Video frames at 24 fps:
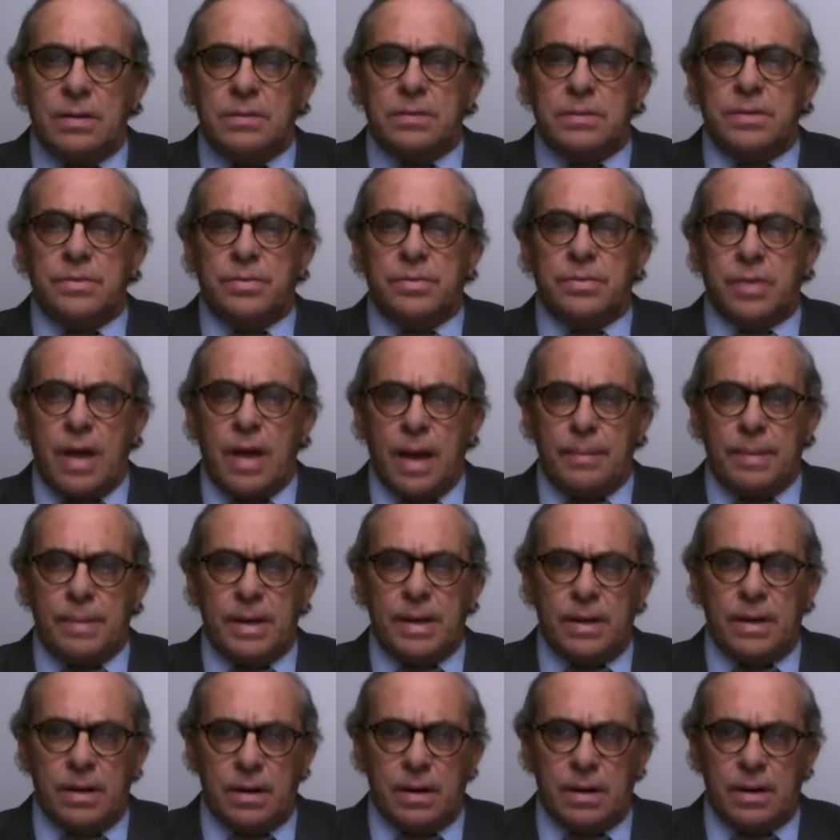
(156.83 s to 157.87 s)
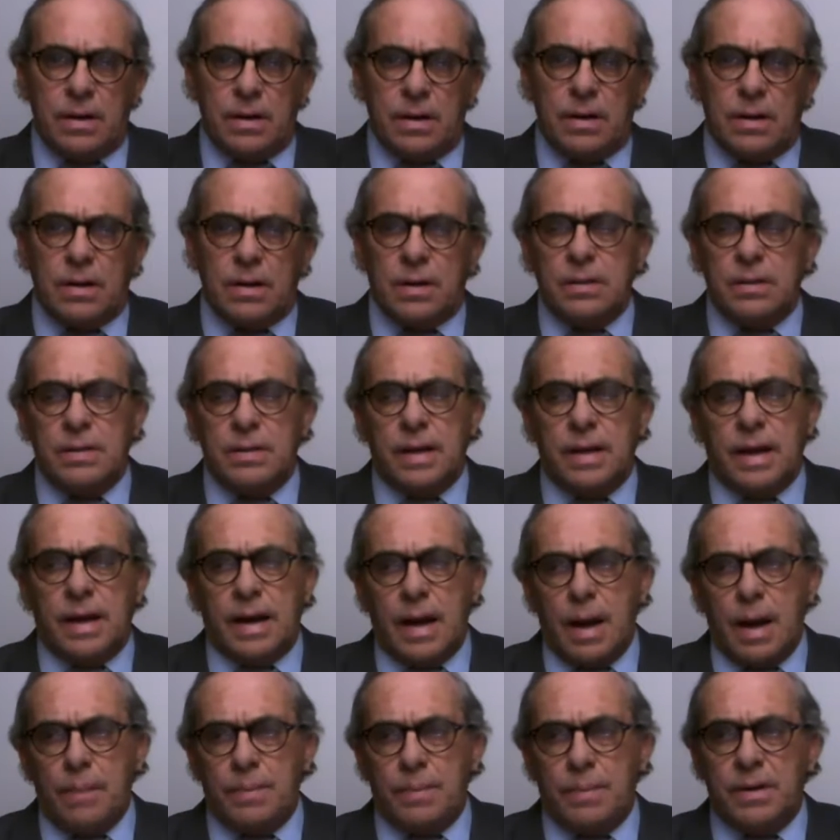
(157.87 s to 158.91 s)
this happened here and that
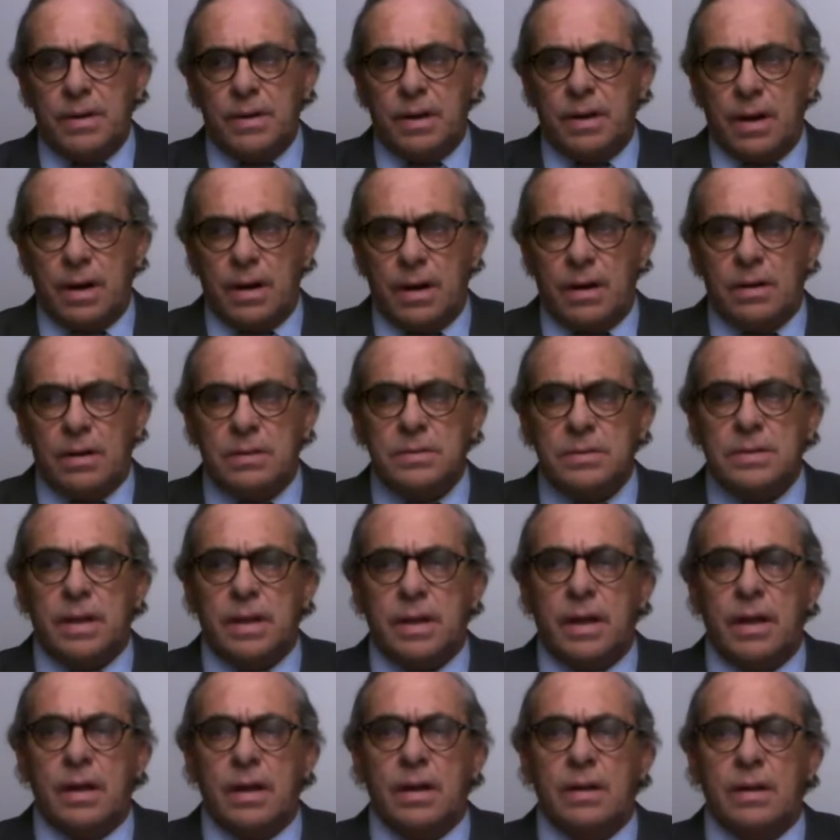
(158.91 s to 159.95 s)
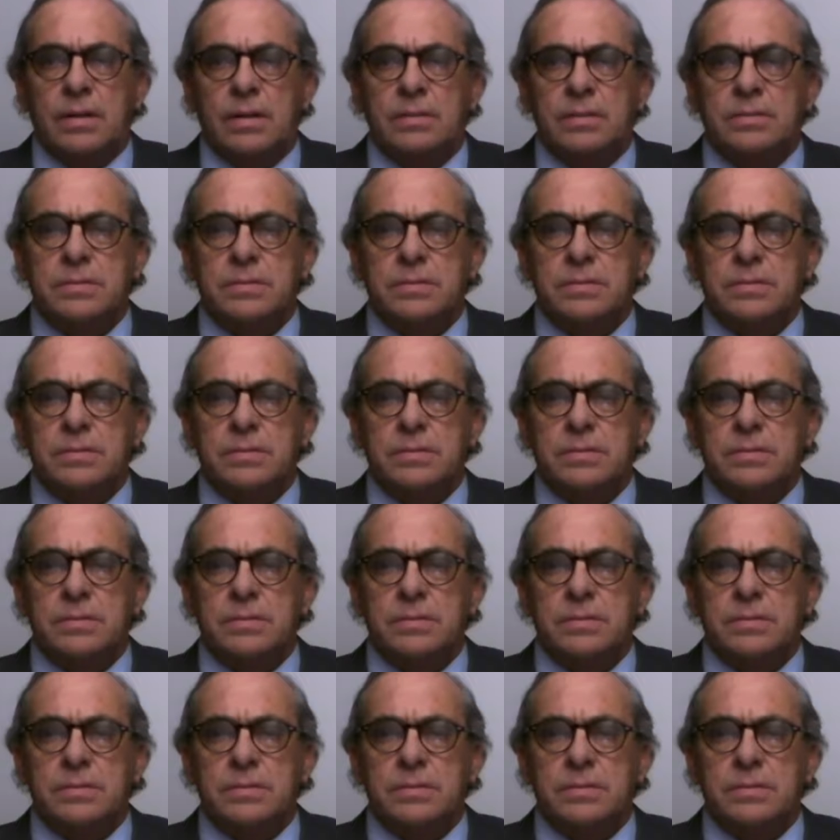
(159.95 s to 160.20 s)
happened there, and